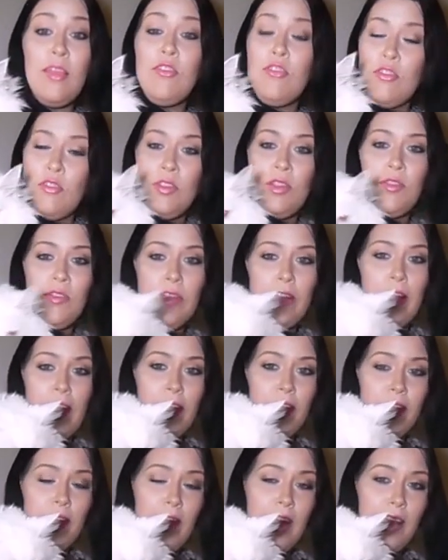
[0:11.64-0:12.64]
He's two different
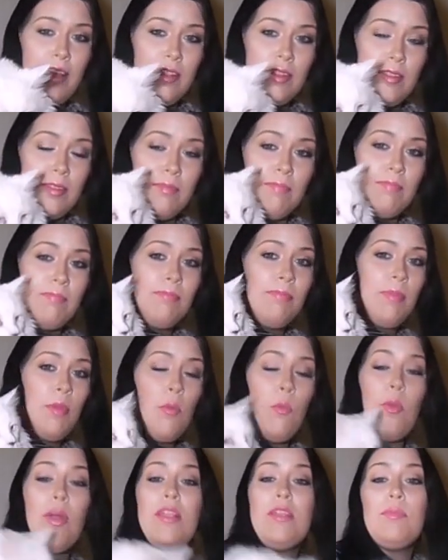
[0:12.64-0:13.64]
colored eyes.
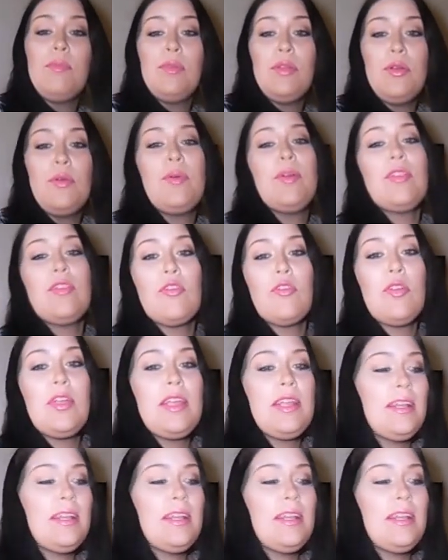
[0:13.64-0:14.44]
One's blue, one's